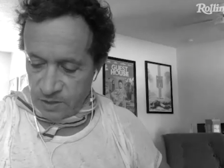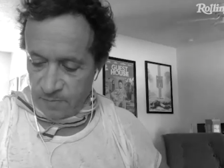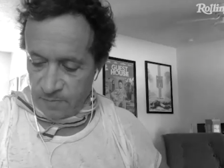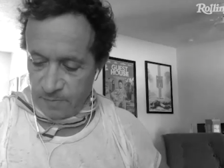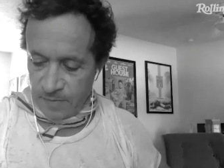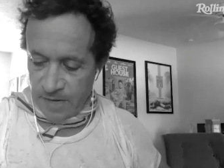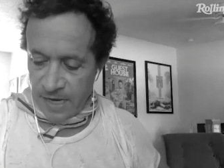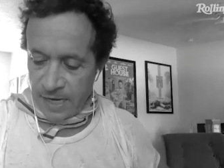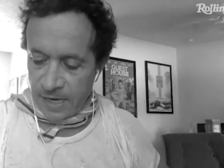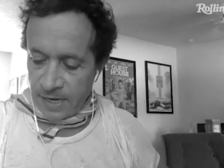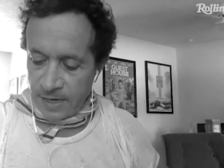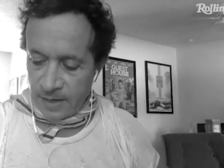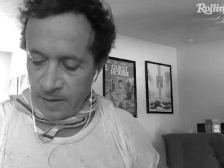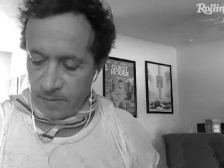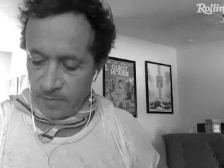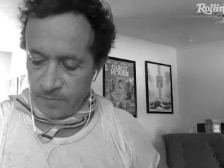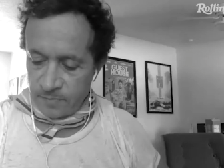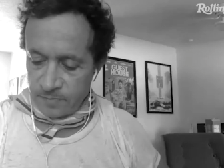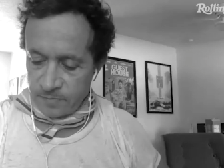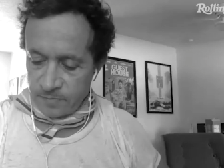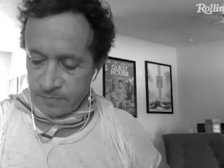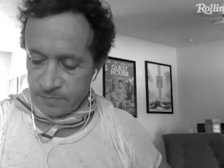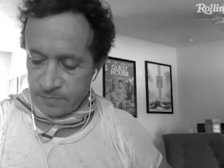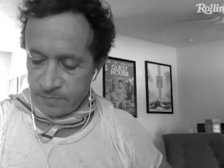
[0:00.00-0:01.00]
mayhem
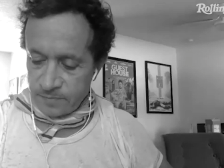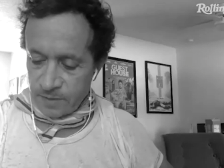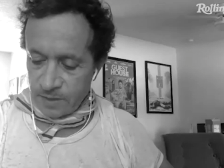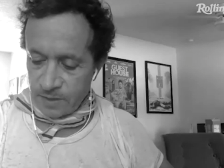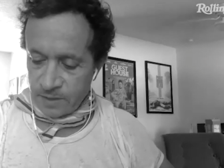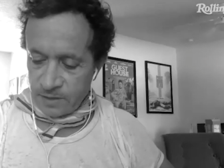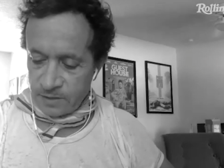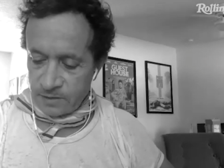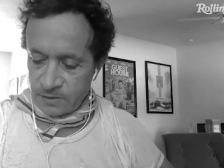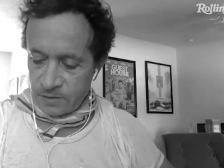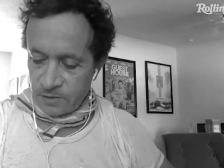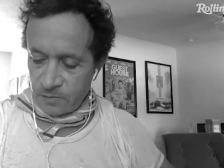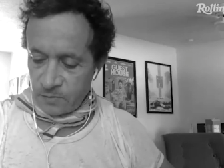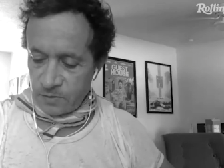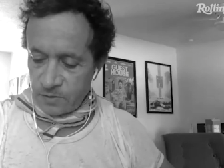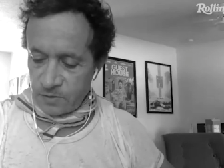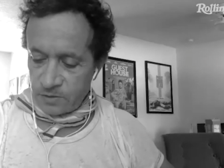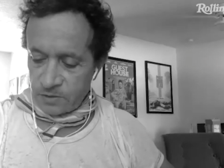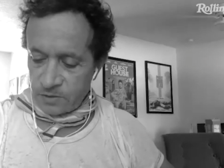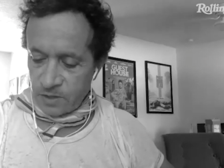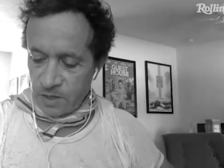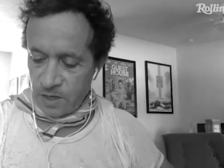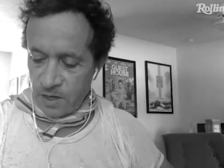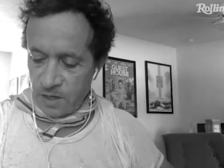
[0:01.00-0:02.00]
because it
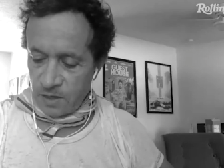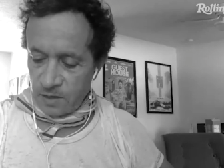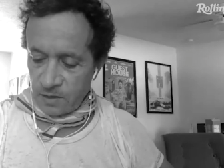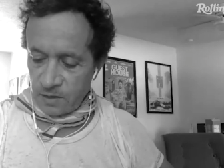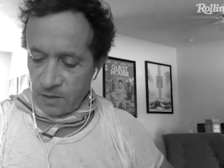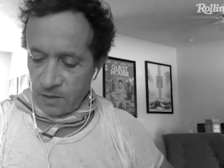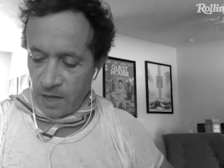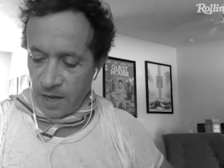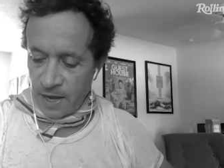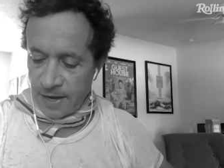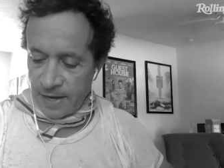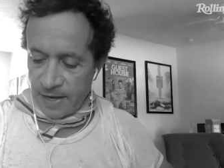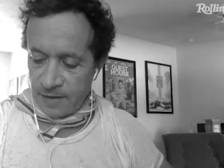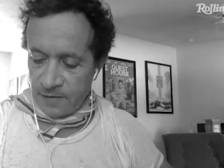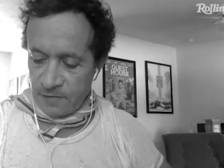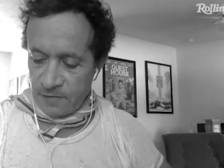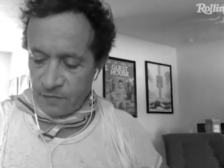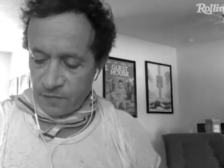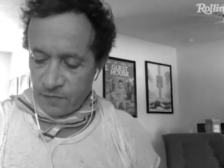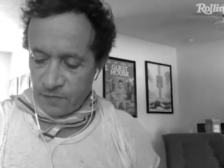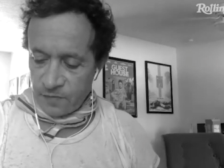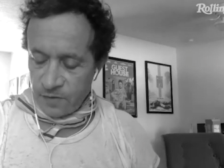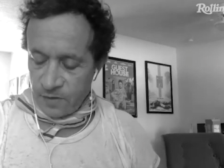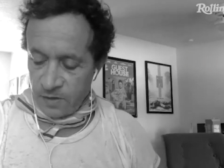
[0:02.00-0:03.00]
was uh, live
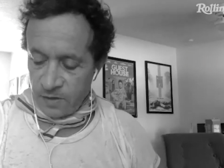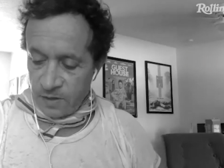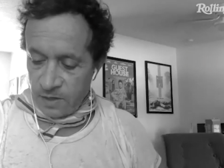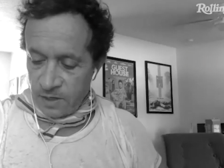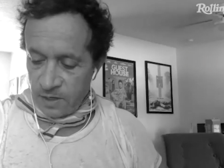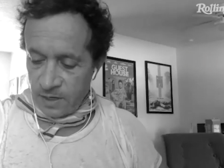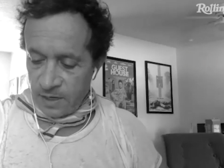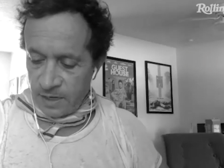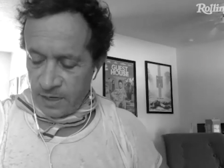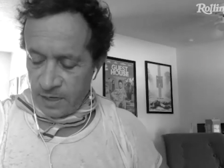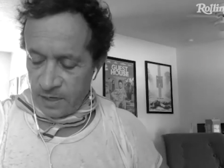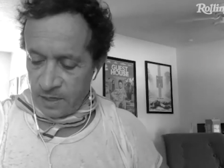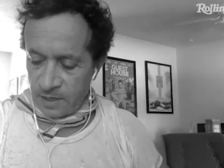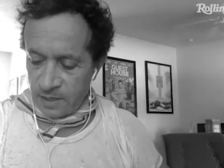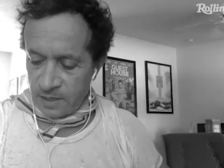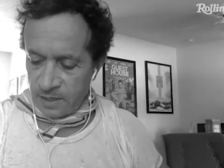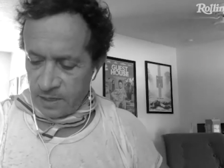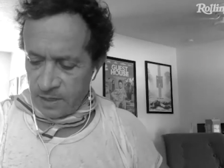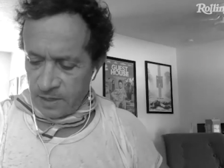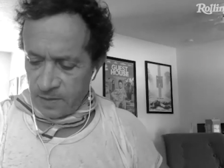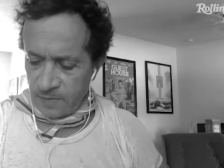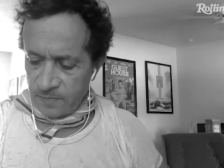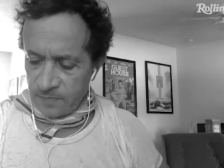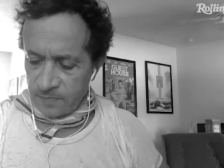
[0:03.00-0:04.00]
and
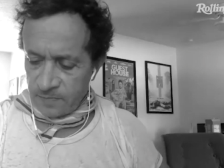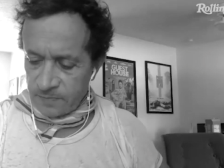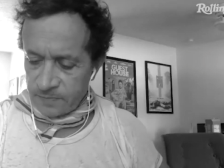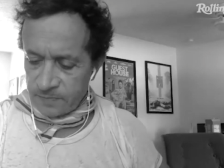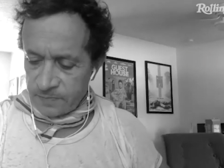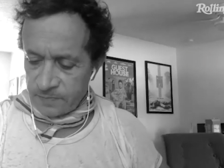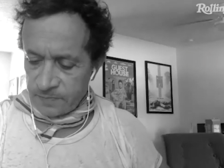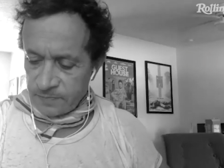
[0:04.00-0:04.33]
um,